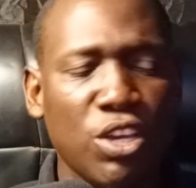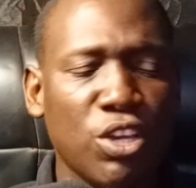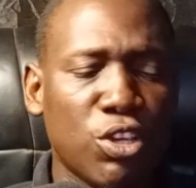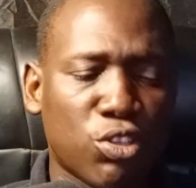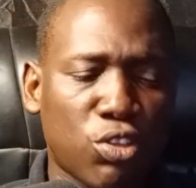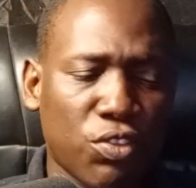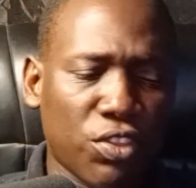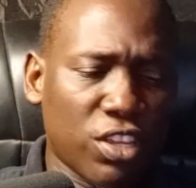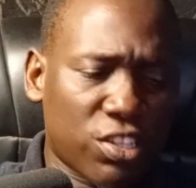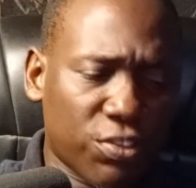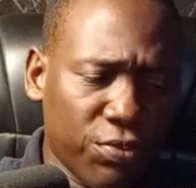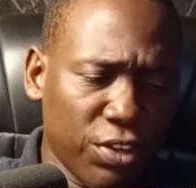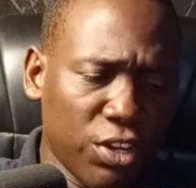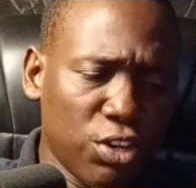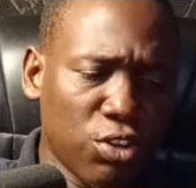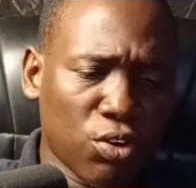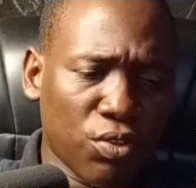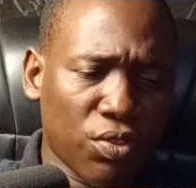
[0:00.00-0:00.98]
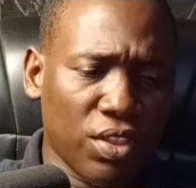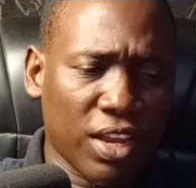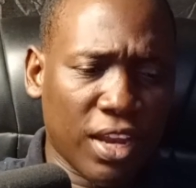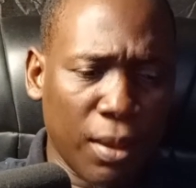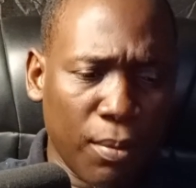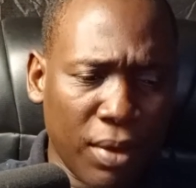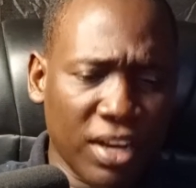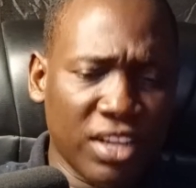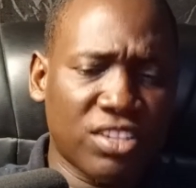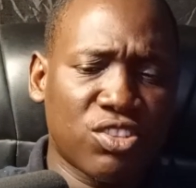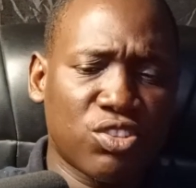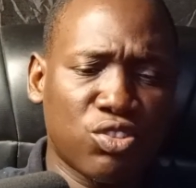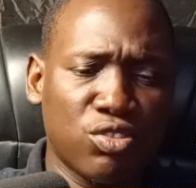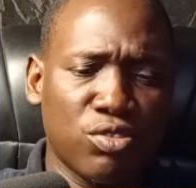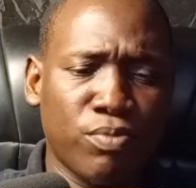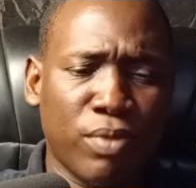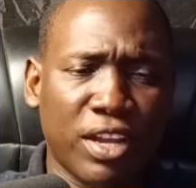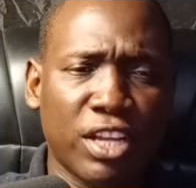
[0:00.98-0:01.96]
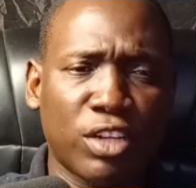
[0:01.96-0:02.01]
So this video that I managed,
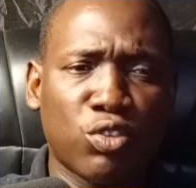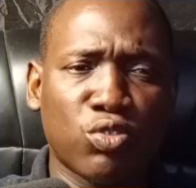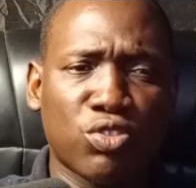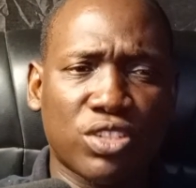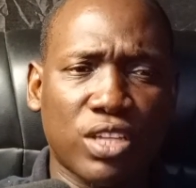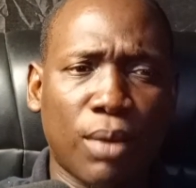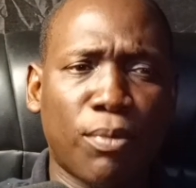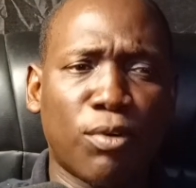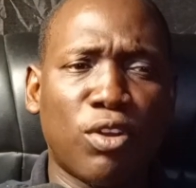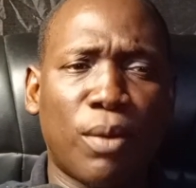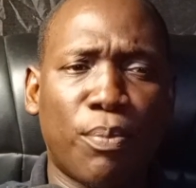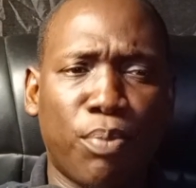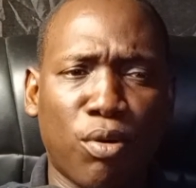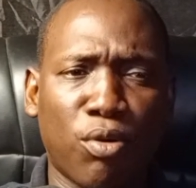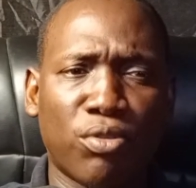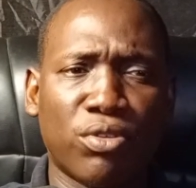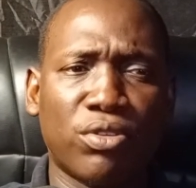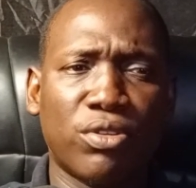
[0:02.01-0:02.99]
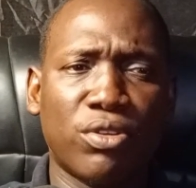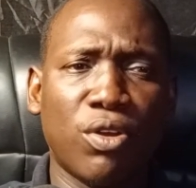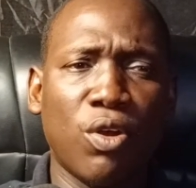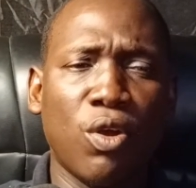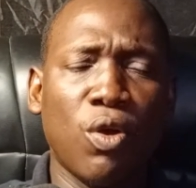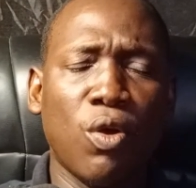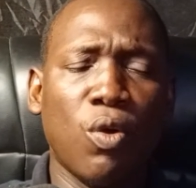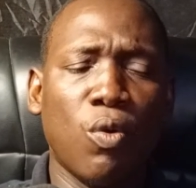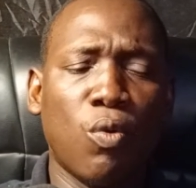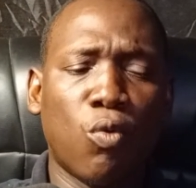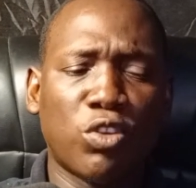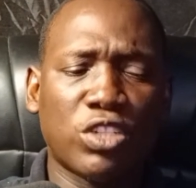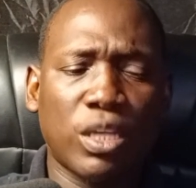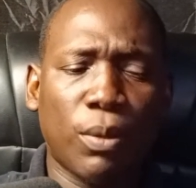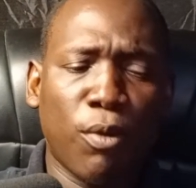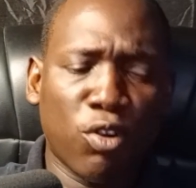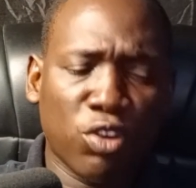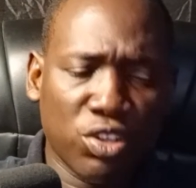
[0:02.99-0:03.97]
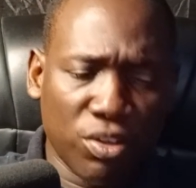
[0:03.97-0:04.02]
managed to stumble upon was
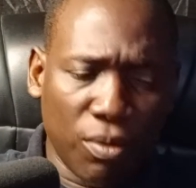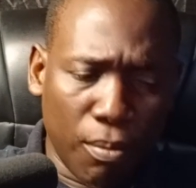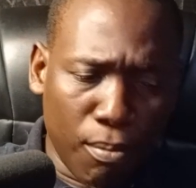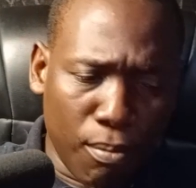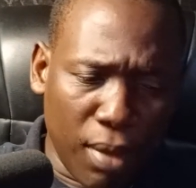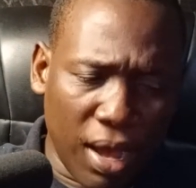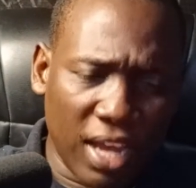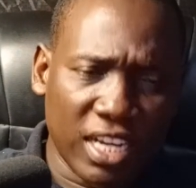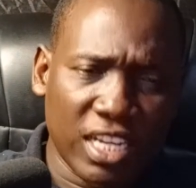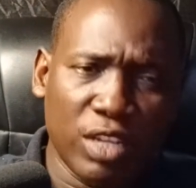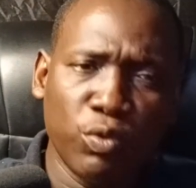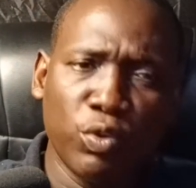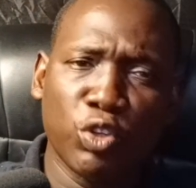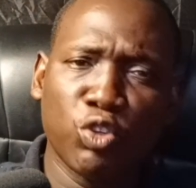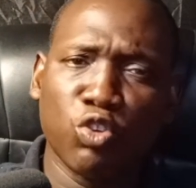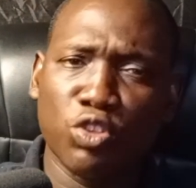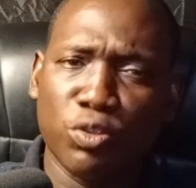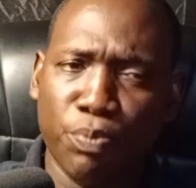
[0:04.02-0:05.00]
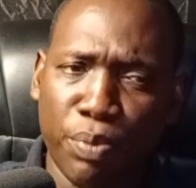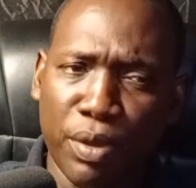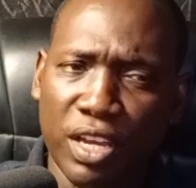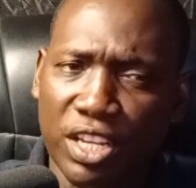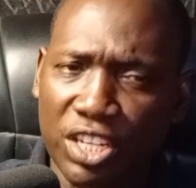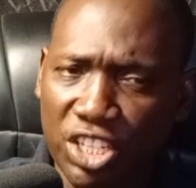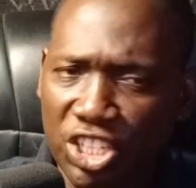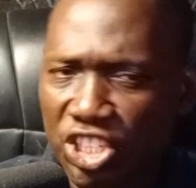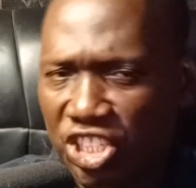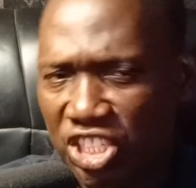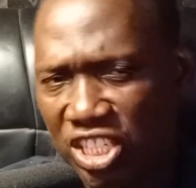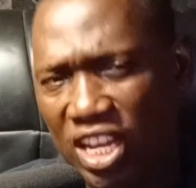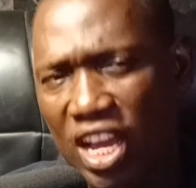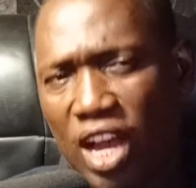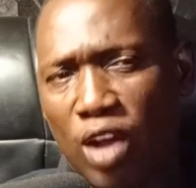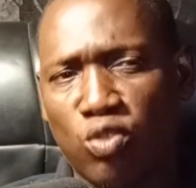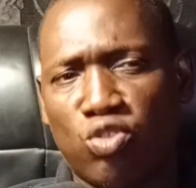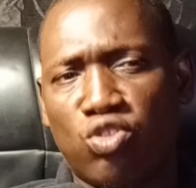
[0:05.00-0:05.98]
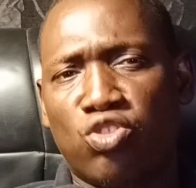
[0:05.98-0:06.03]
about money which was being dished
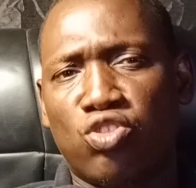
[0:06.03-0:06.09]
out